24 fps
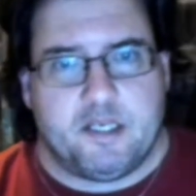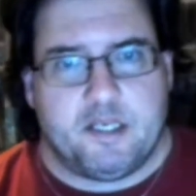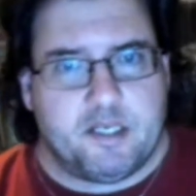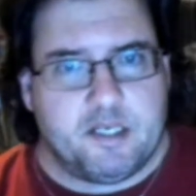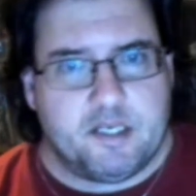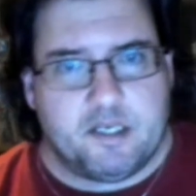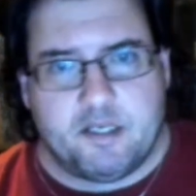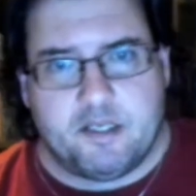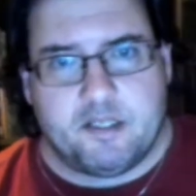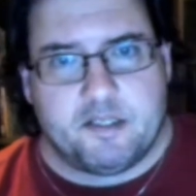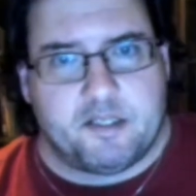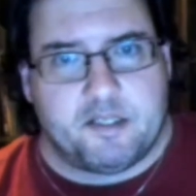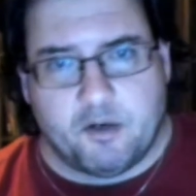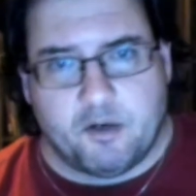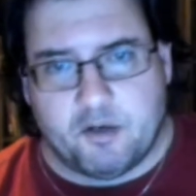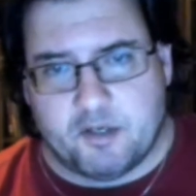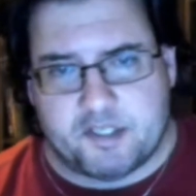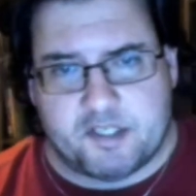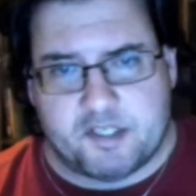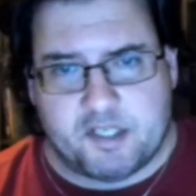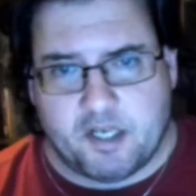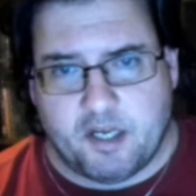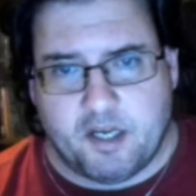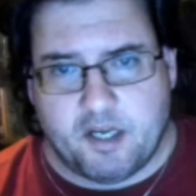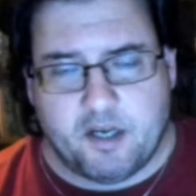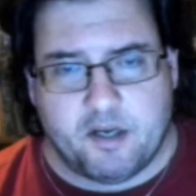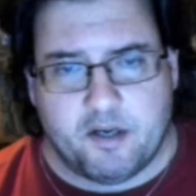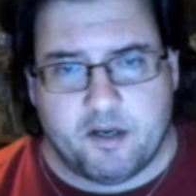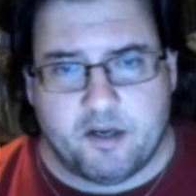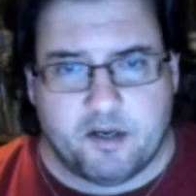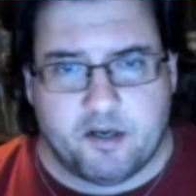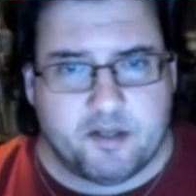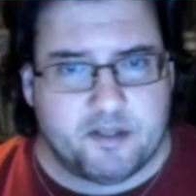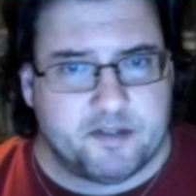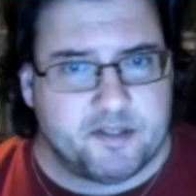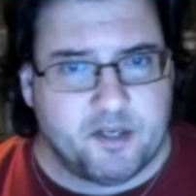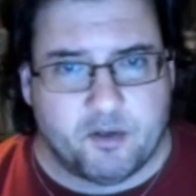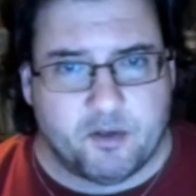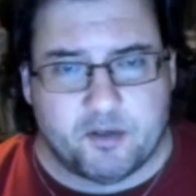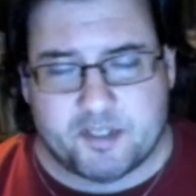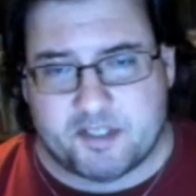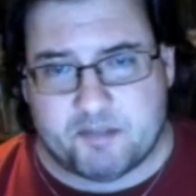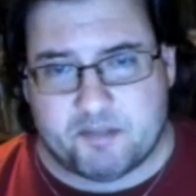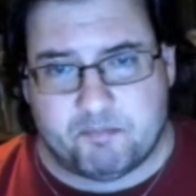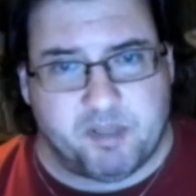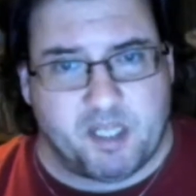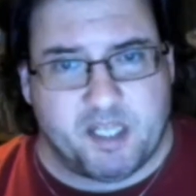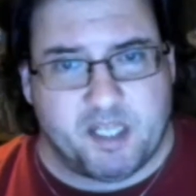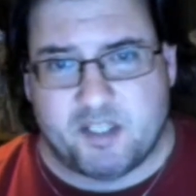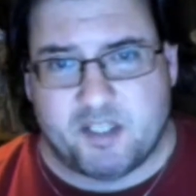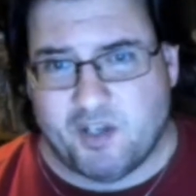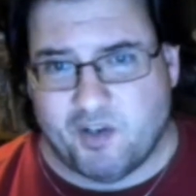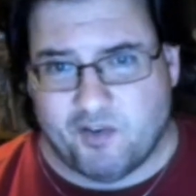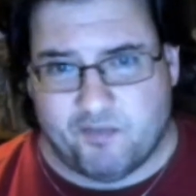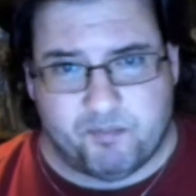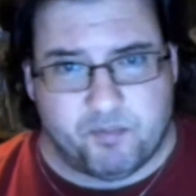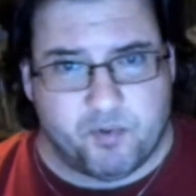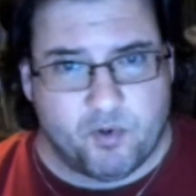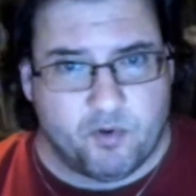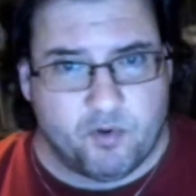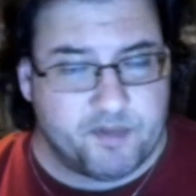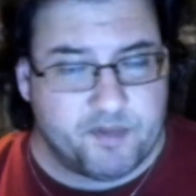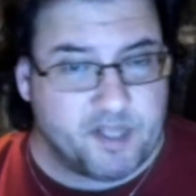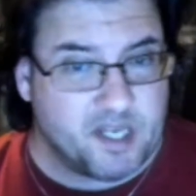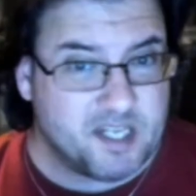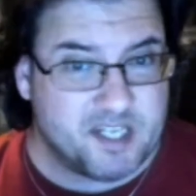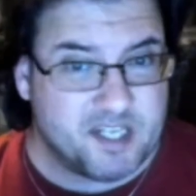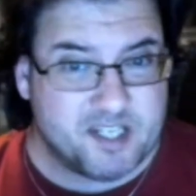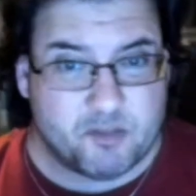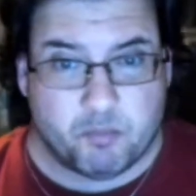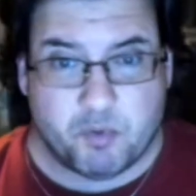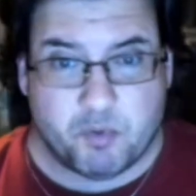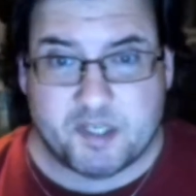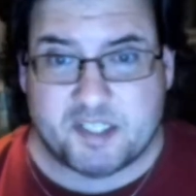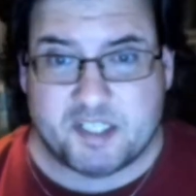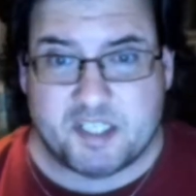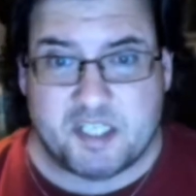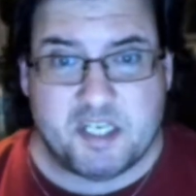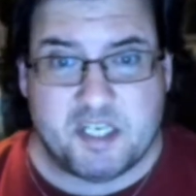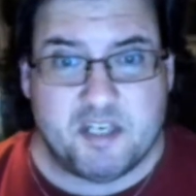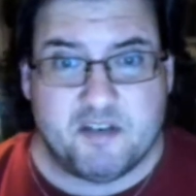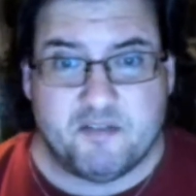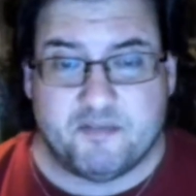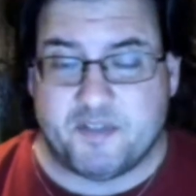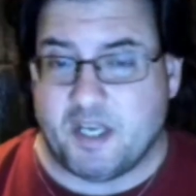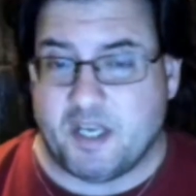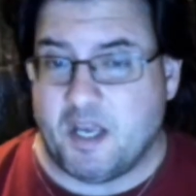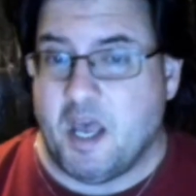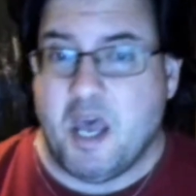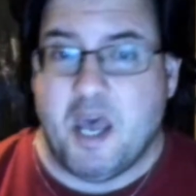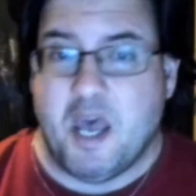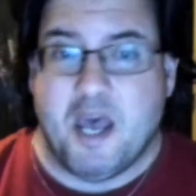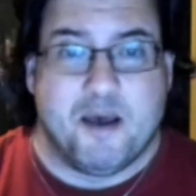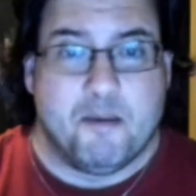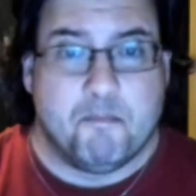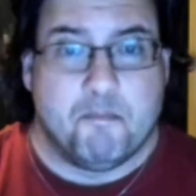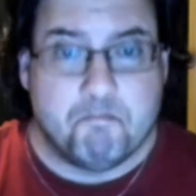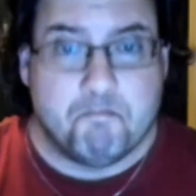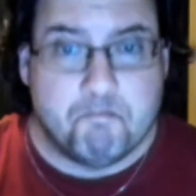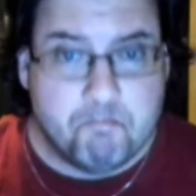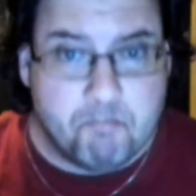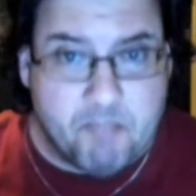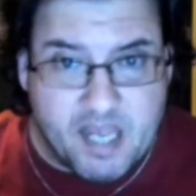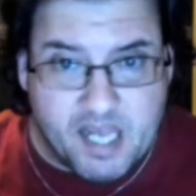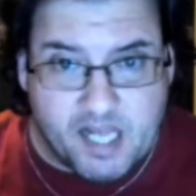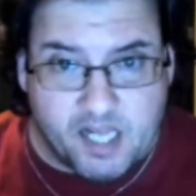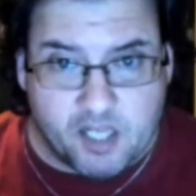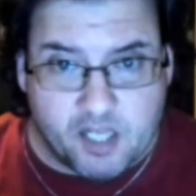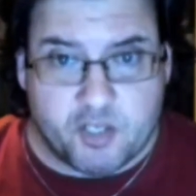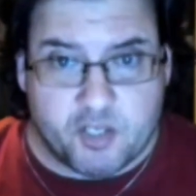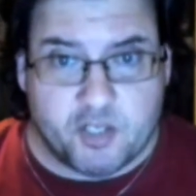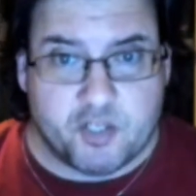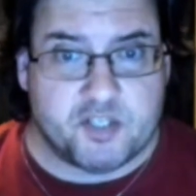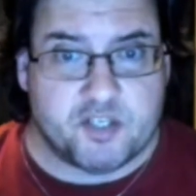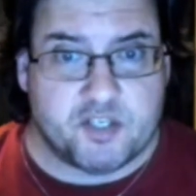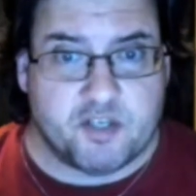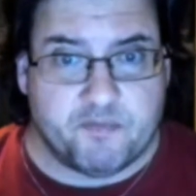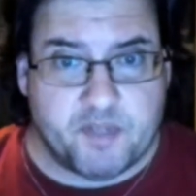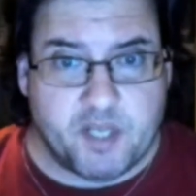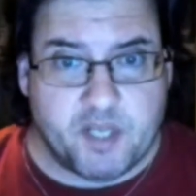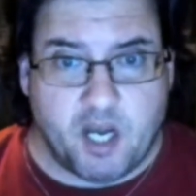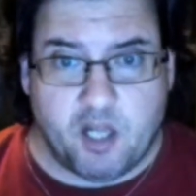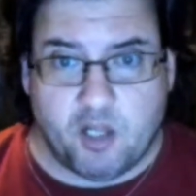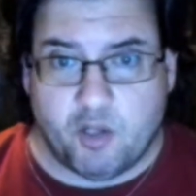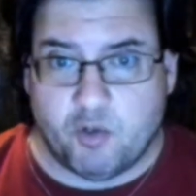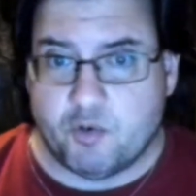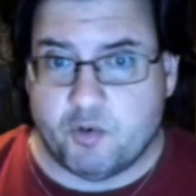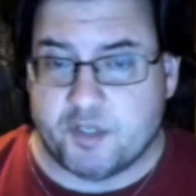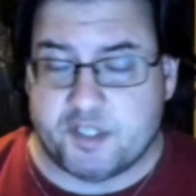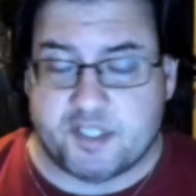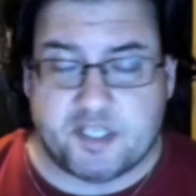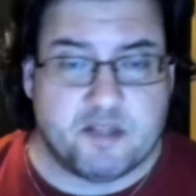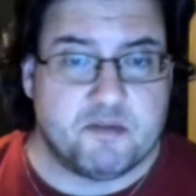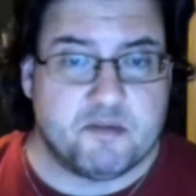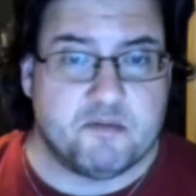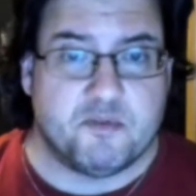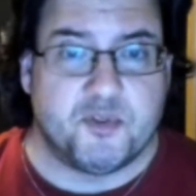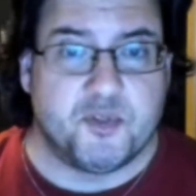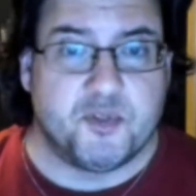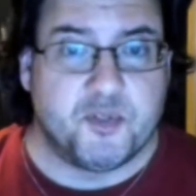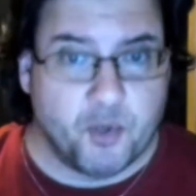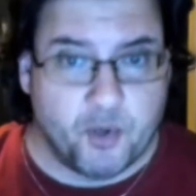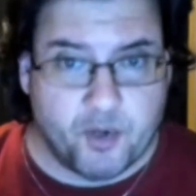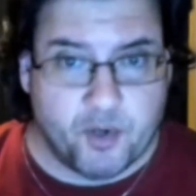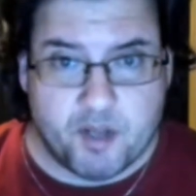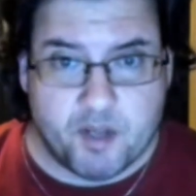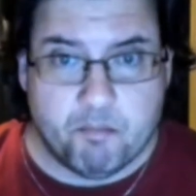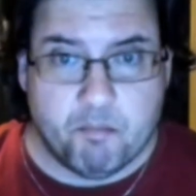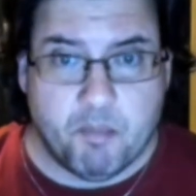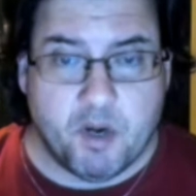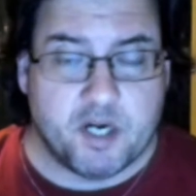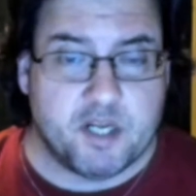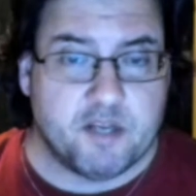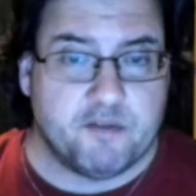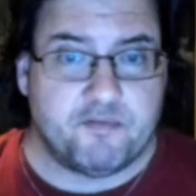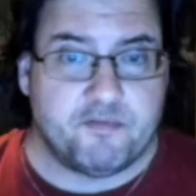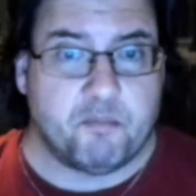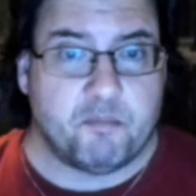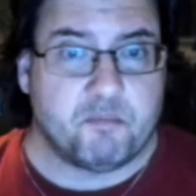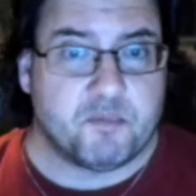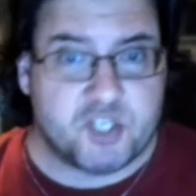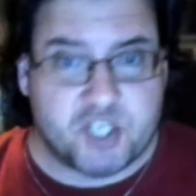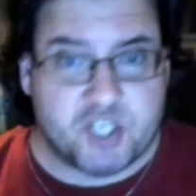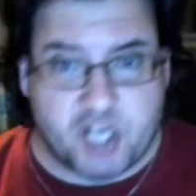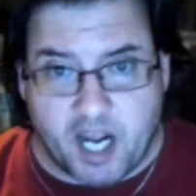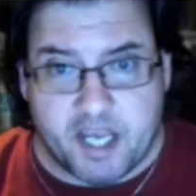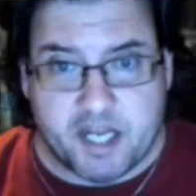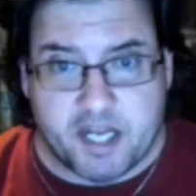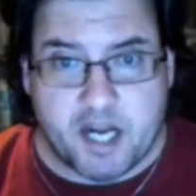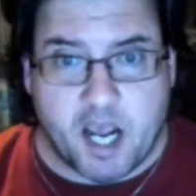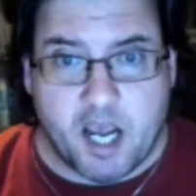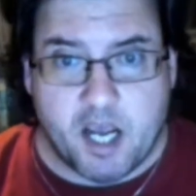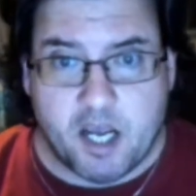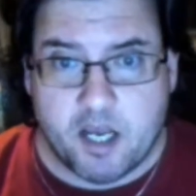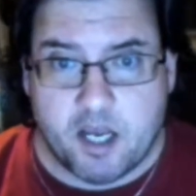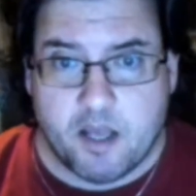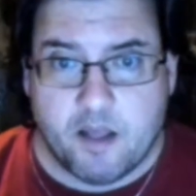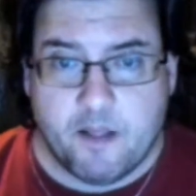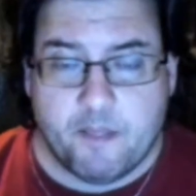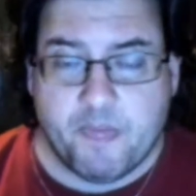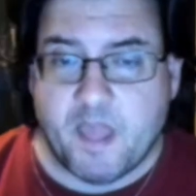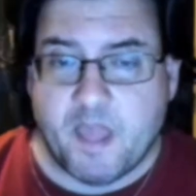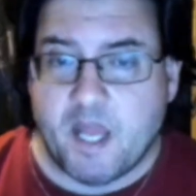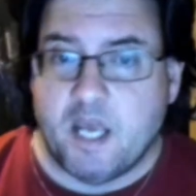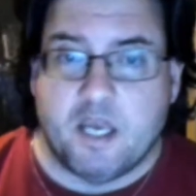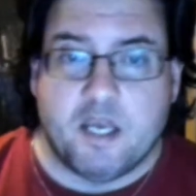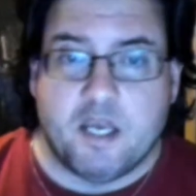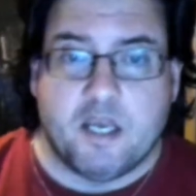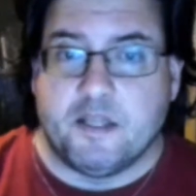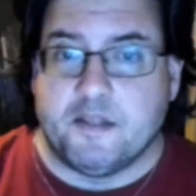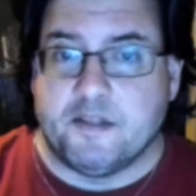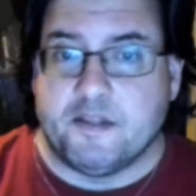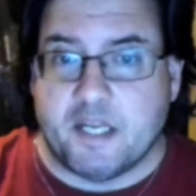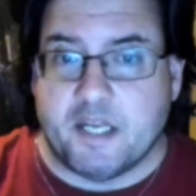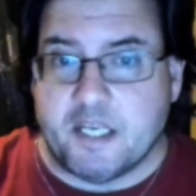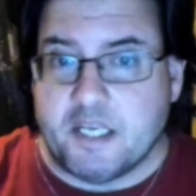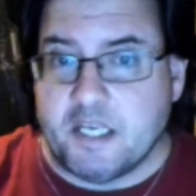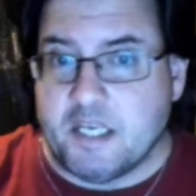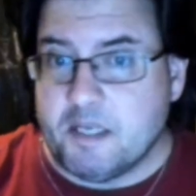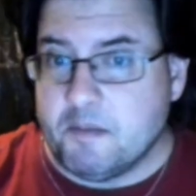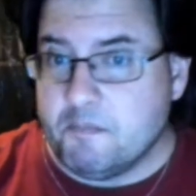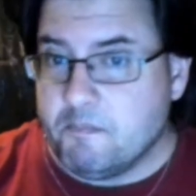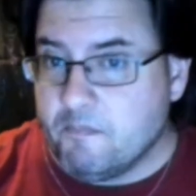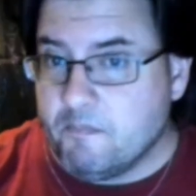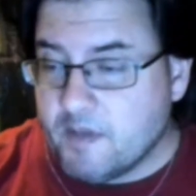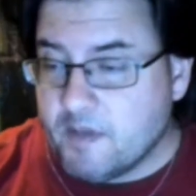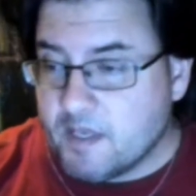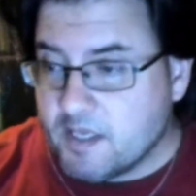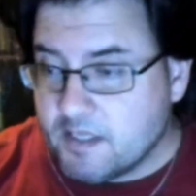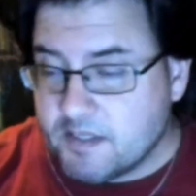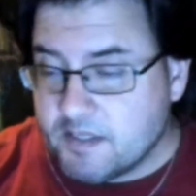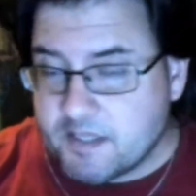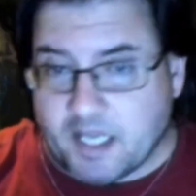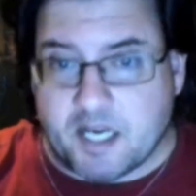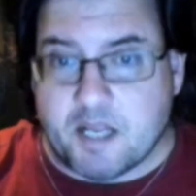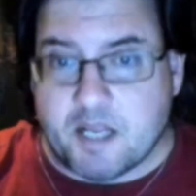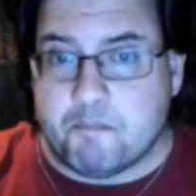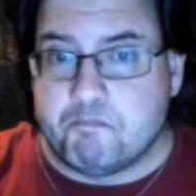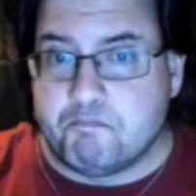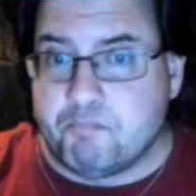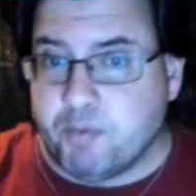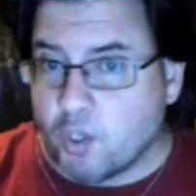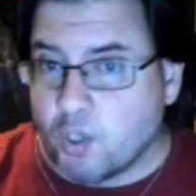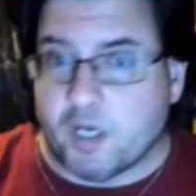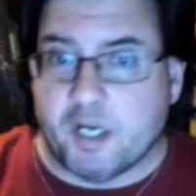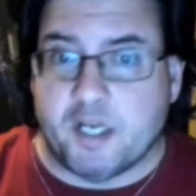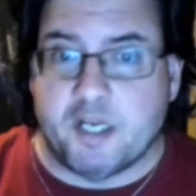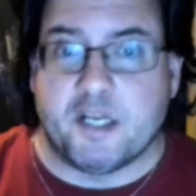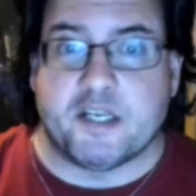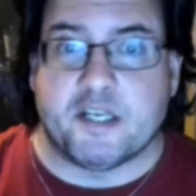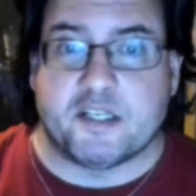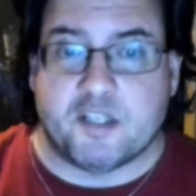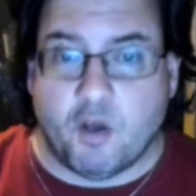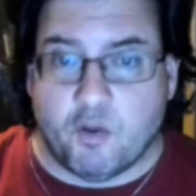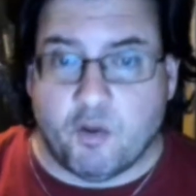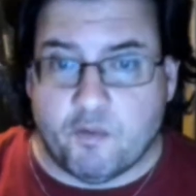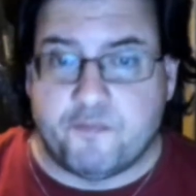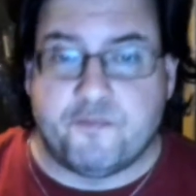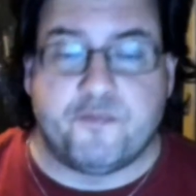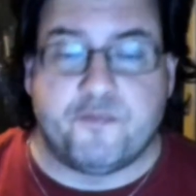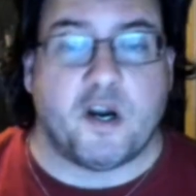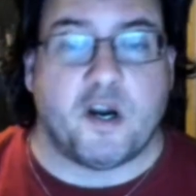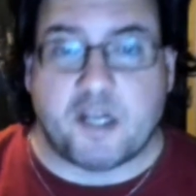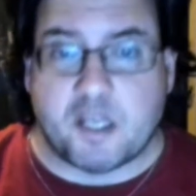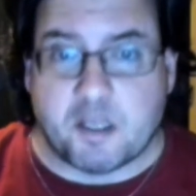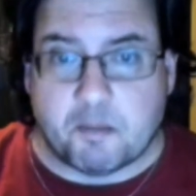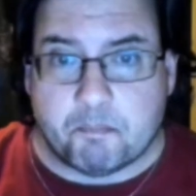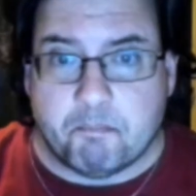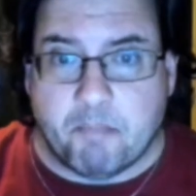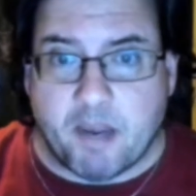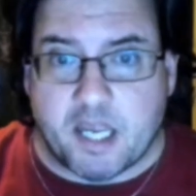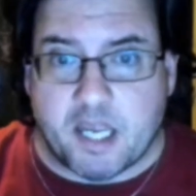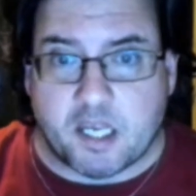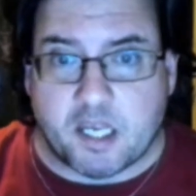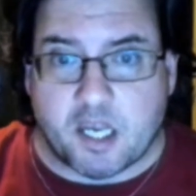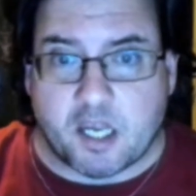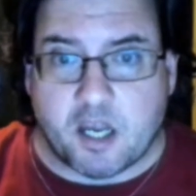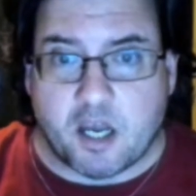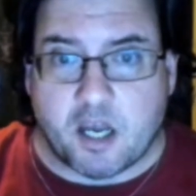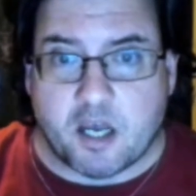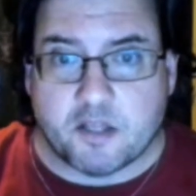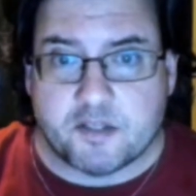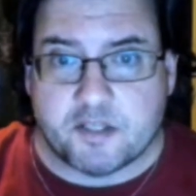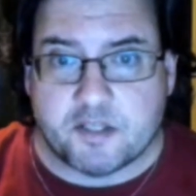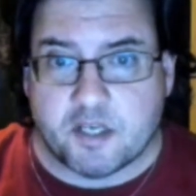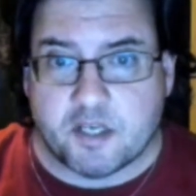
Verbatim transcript: there's, there's plenty of proof that he's received millions of dollars in dirty money from China that he that he put in his own fucking bank account,